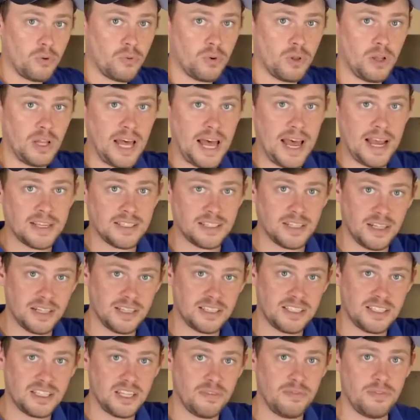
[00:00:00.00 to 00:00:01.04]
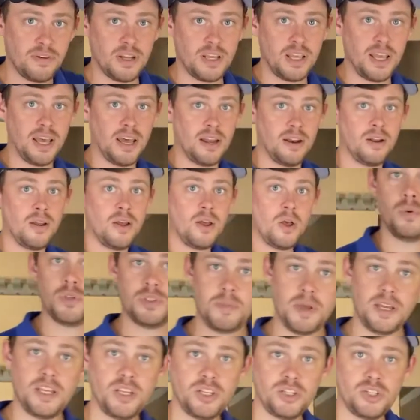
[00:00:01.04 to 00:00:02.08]
relax, and then stiffen again was
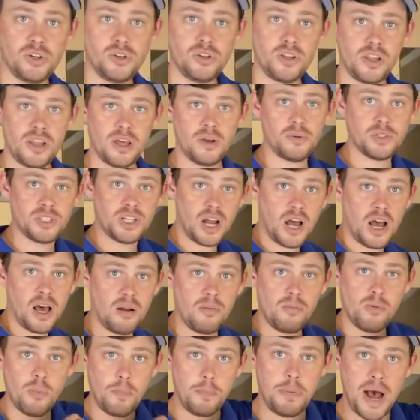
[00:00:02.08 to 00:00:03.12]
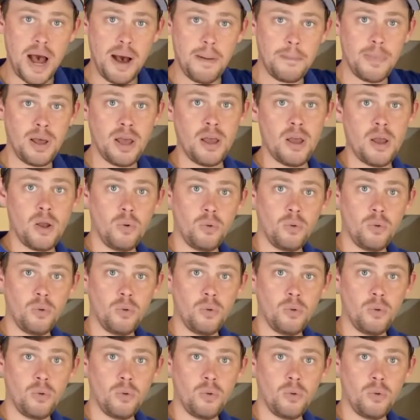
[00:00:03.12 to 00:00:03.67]
making sure that there was an audible pop